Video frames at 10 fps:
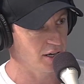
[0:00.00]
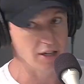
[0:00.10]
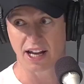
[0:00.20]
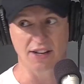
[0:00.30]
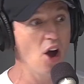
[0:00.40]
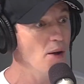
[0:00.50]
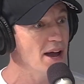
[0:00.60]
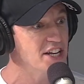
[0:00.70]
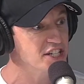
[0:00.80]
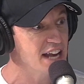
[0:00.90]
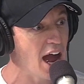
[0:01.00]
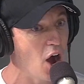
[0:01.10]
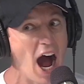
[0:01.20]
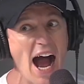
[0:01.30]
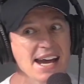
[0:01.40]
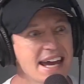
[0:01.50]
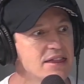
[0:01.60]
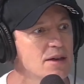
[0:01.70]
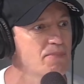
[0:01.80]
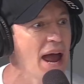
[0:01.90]
And I was like, "No, imagine now I
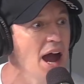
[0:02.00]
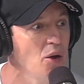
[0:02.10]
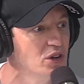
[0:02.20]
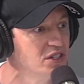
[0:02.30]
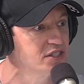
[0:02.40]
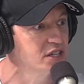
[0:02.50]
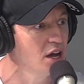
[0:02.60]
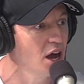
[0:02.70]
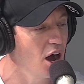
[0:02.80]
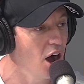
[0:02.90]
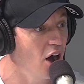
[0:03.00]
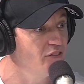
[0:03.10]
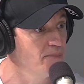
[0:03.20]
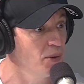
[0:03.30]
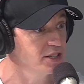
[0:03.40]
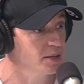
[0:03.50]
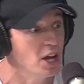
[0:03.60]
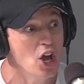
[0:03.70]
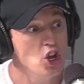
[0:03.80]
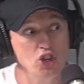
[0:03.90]
get the powers of a possum.
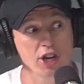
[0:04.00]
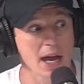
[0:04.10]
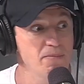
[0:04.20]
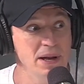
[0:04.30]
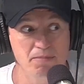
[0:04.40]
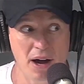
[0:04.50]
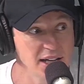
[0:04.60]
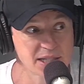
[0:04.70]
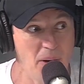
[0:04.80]
You get bitten by a